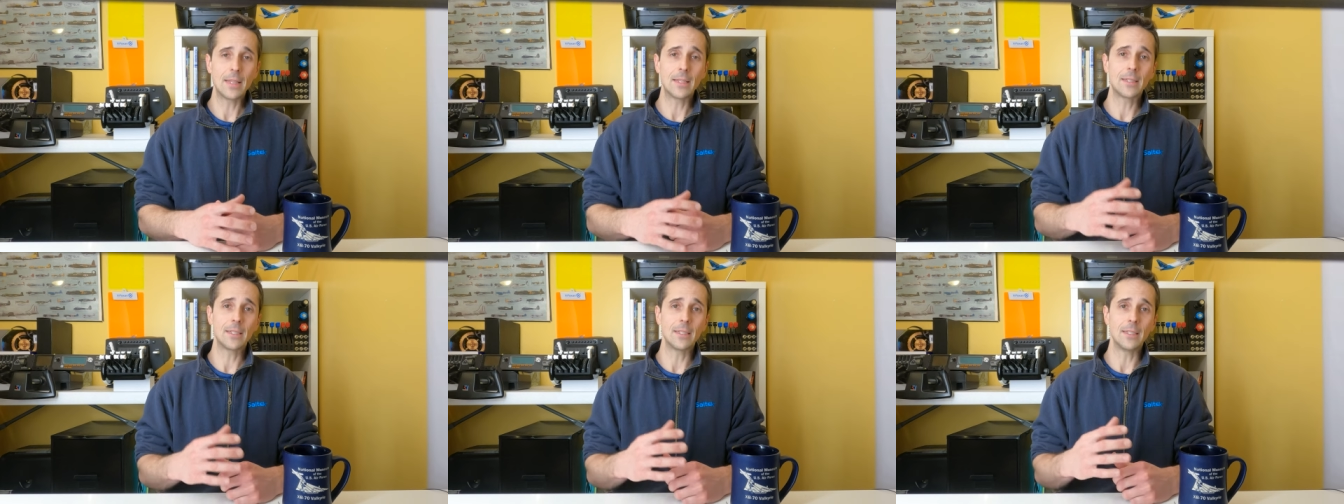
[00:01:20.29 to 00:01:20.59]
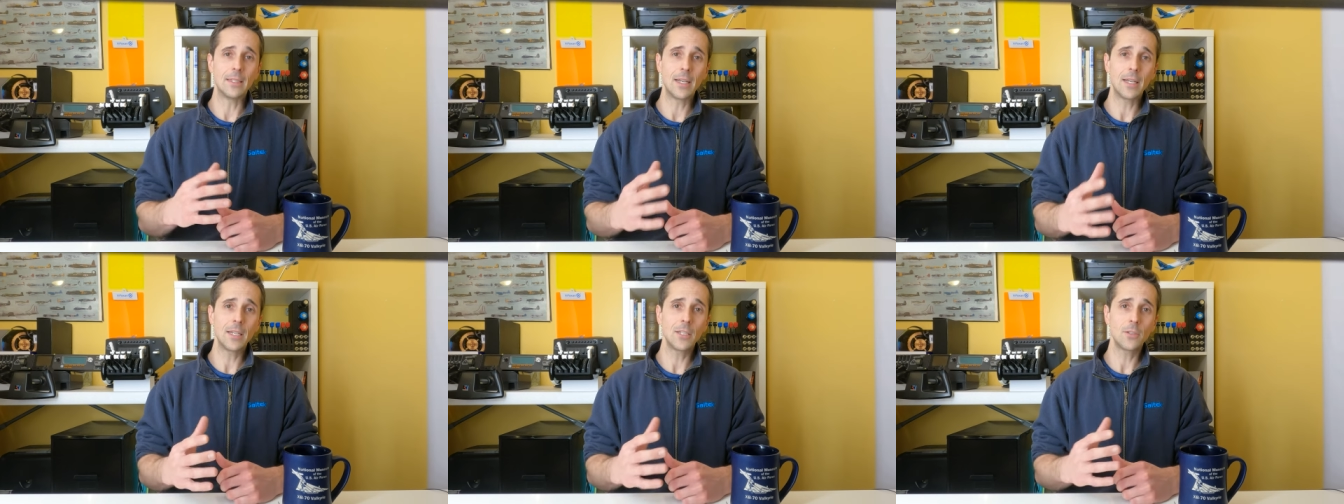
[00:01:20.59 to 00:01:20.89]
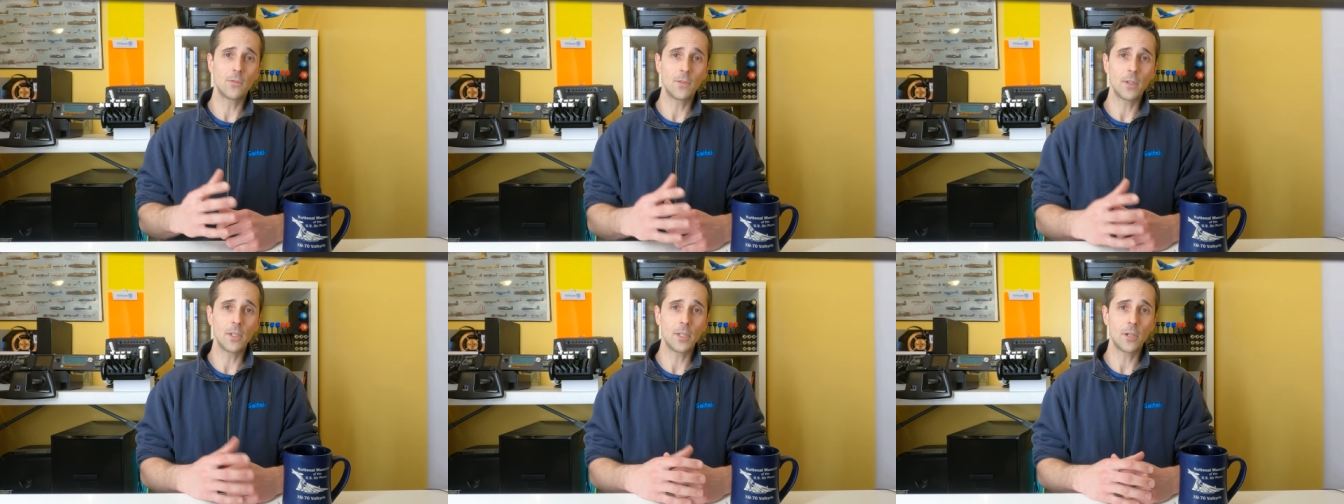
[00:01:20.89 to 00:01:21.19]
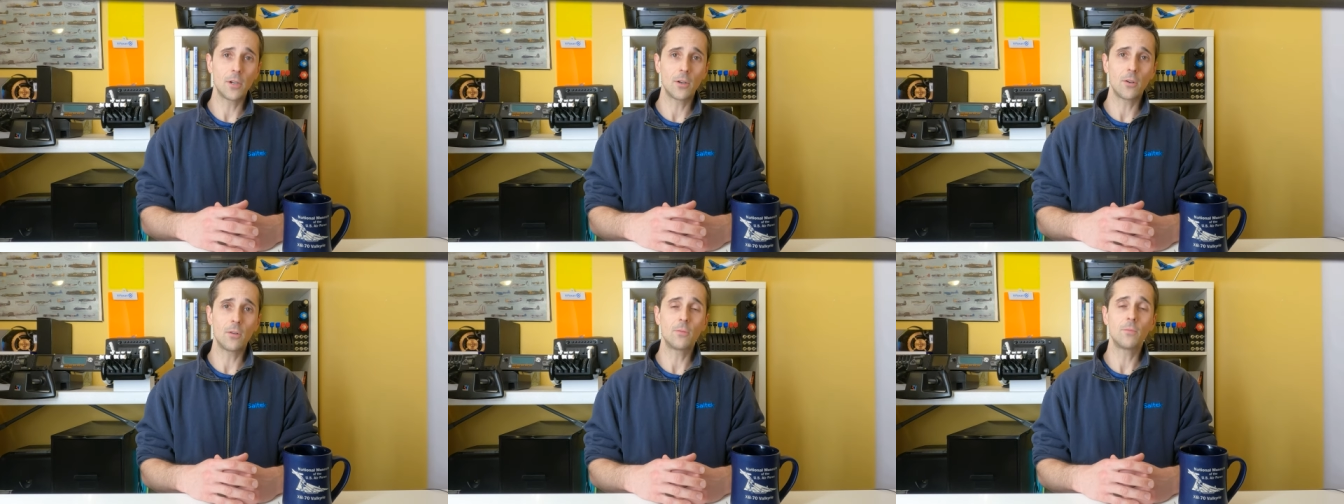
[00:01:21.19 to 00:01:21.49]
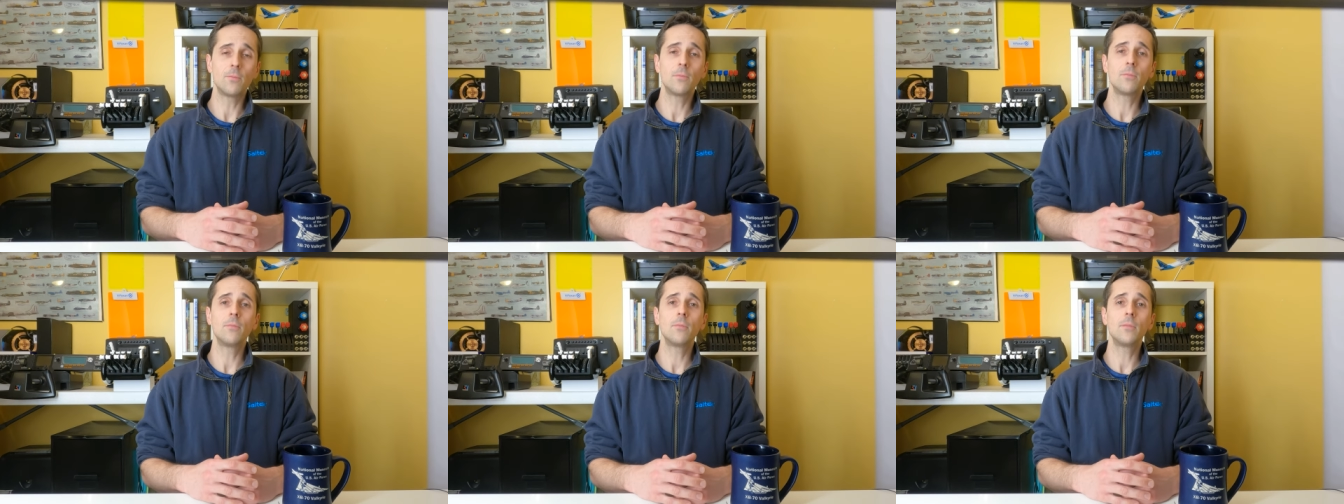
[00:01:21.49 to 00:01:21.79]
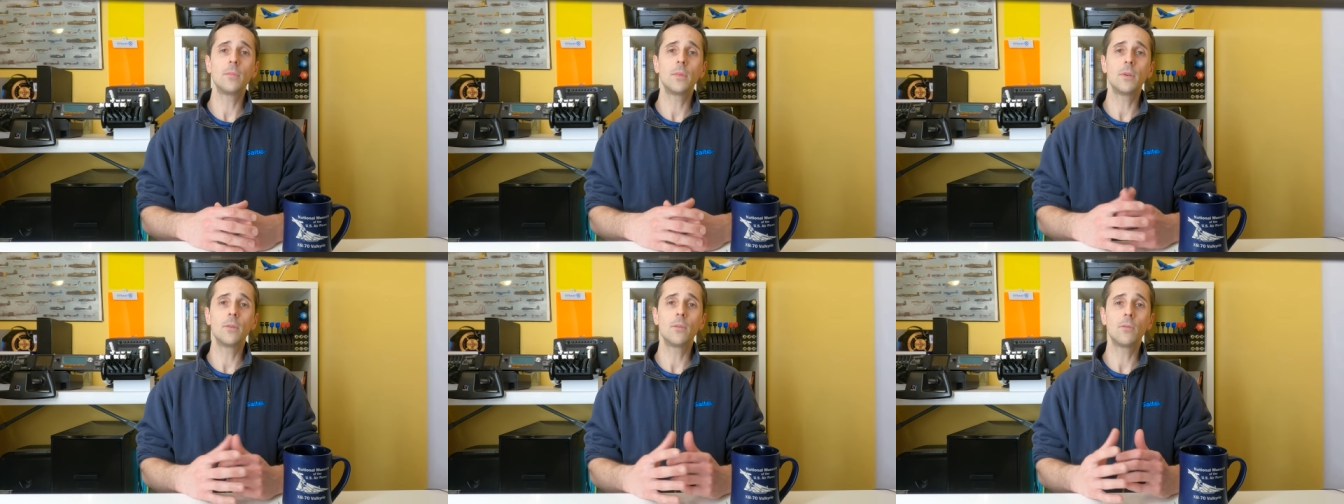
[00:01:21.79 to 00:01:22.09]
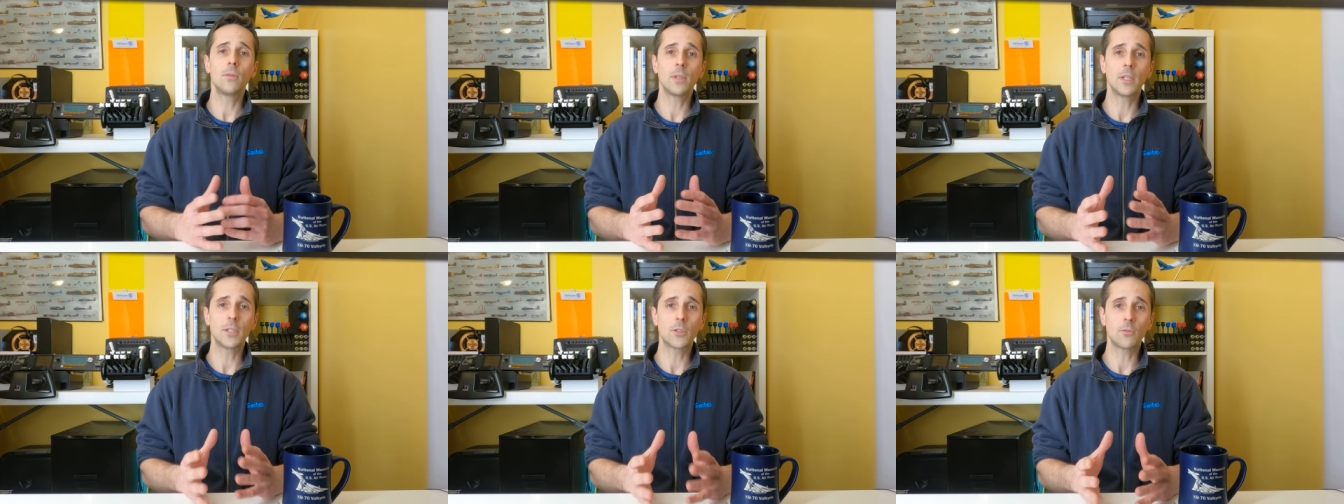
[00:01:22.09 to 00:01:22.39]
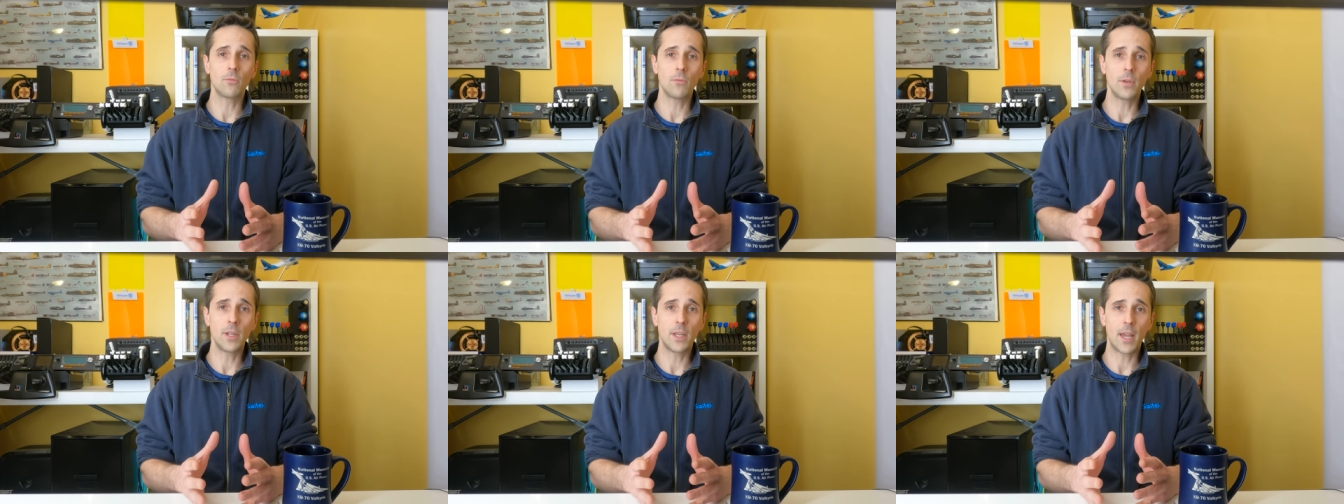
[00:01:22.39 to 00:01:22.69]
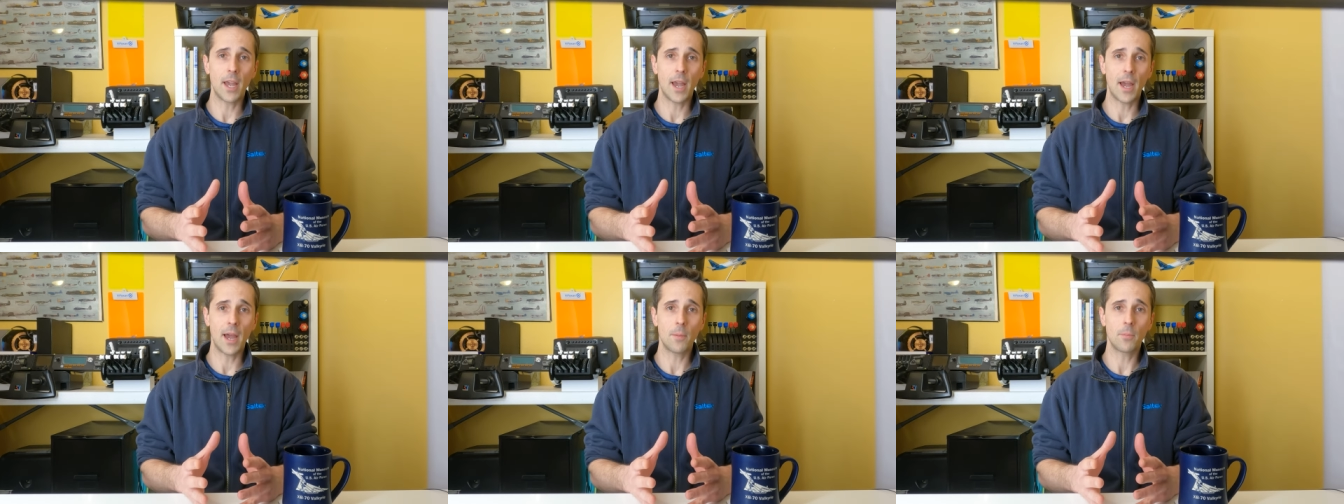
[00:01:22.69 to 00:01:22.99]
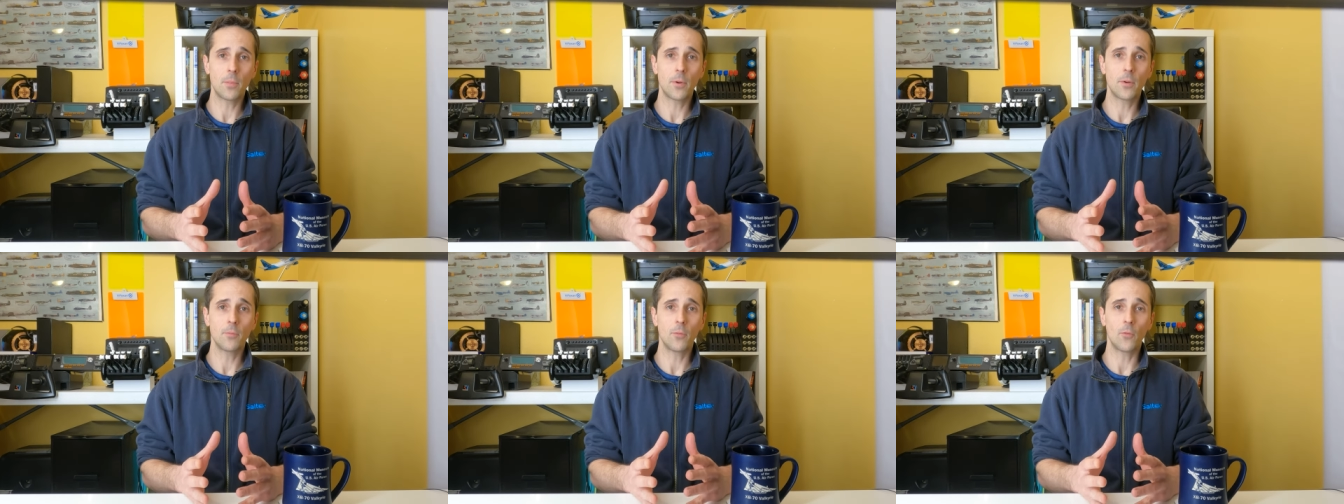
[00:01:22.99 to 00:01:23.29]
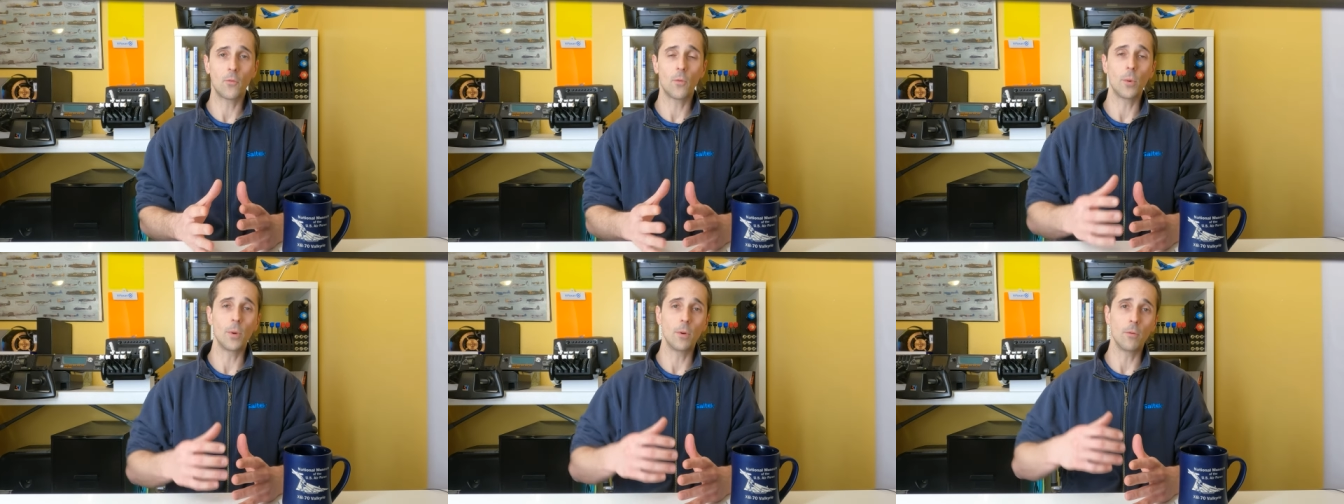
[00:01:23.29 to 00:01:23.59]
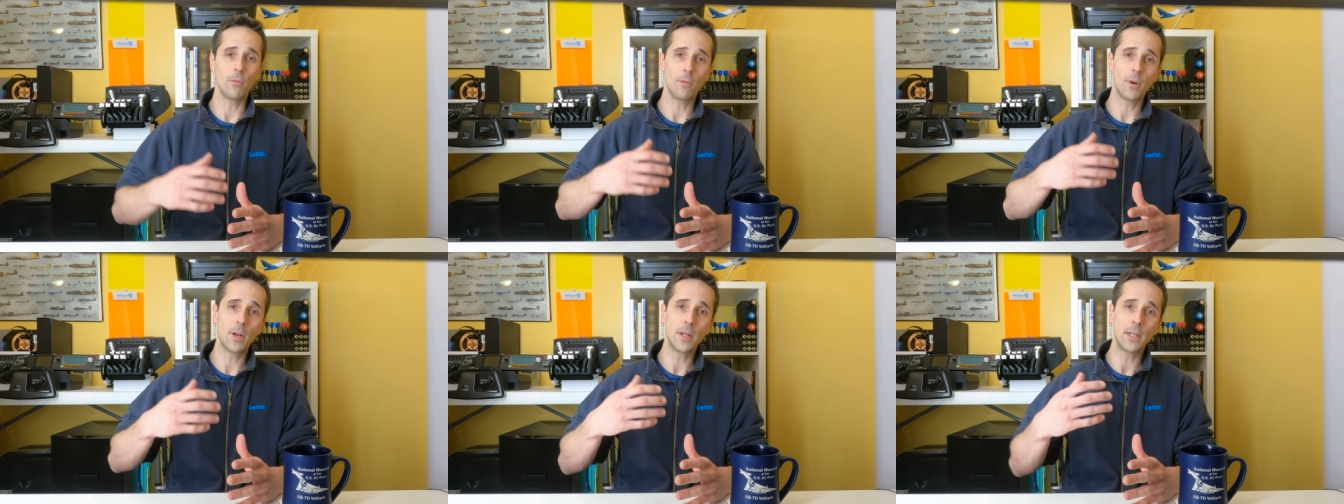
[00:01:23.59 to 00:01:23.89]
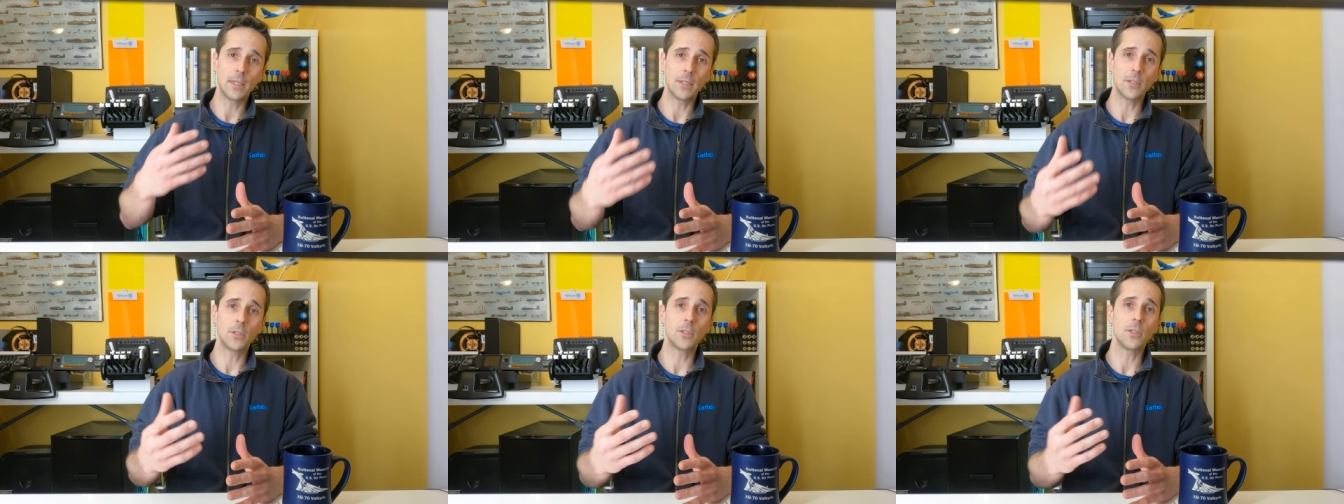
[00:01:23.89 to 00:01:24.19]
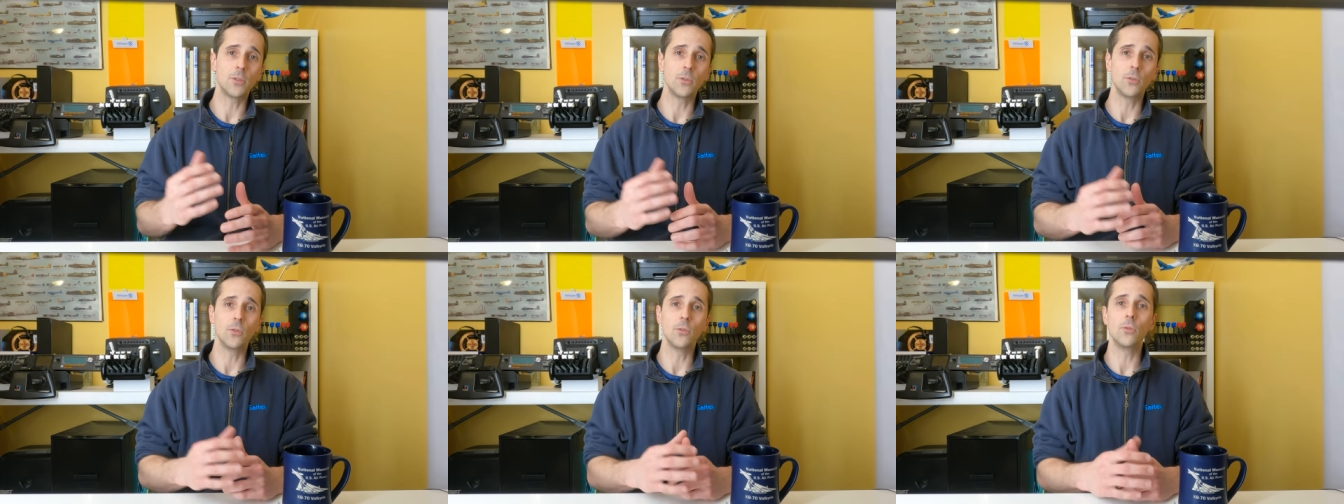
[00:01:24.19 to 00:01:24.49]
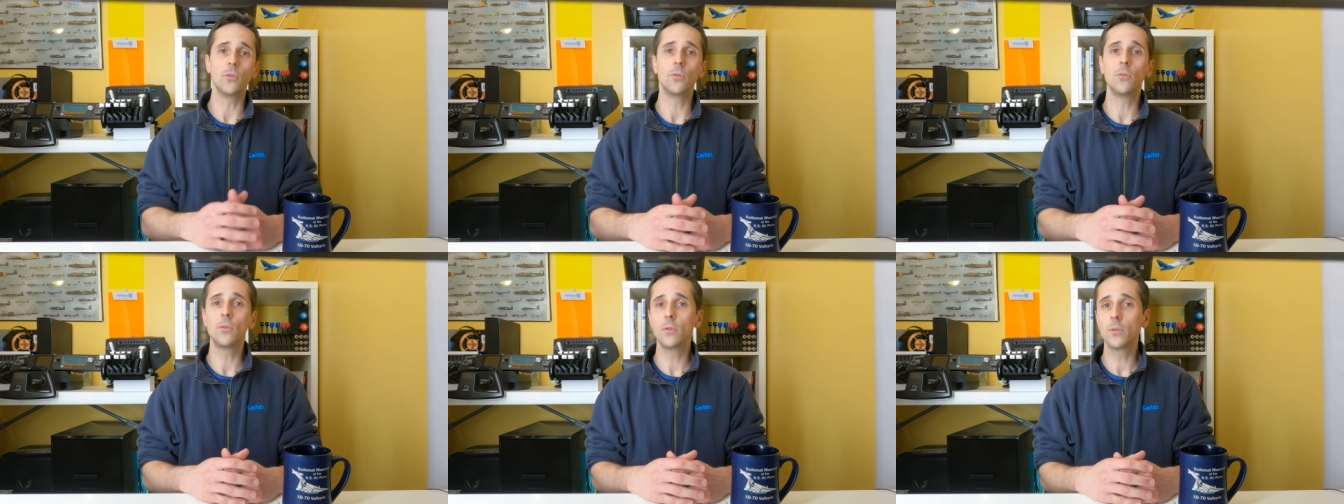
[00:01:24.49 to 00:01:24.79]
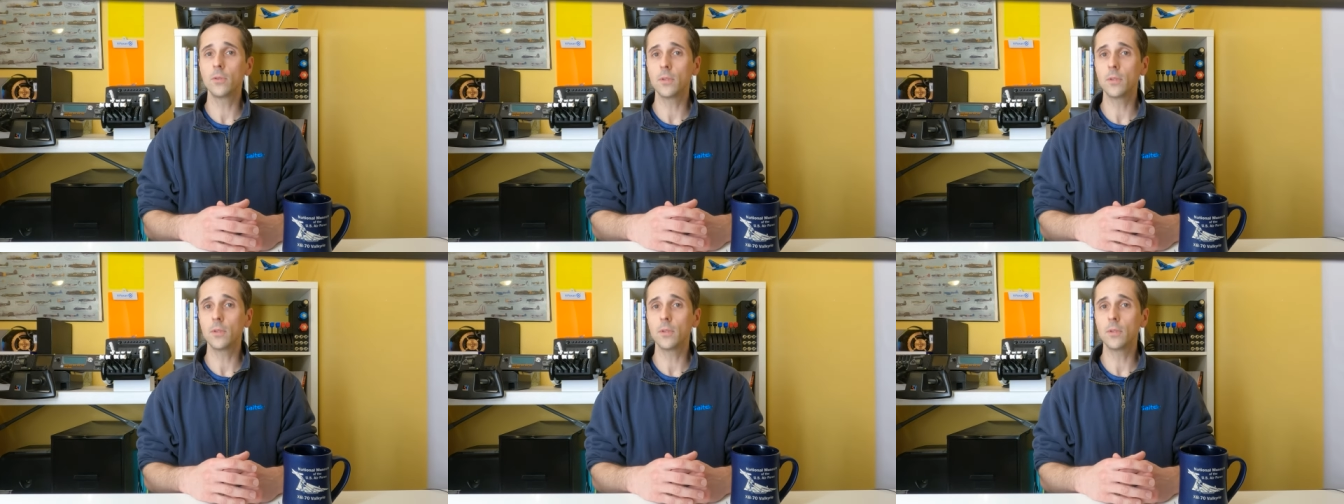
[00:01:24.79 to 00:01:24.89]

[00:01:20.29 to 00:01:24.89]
Today's video, let's recap before we run into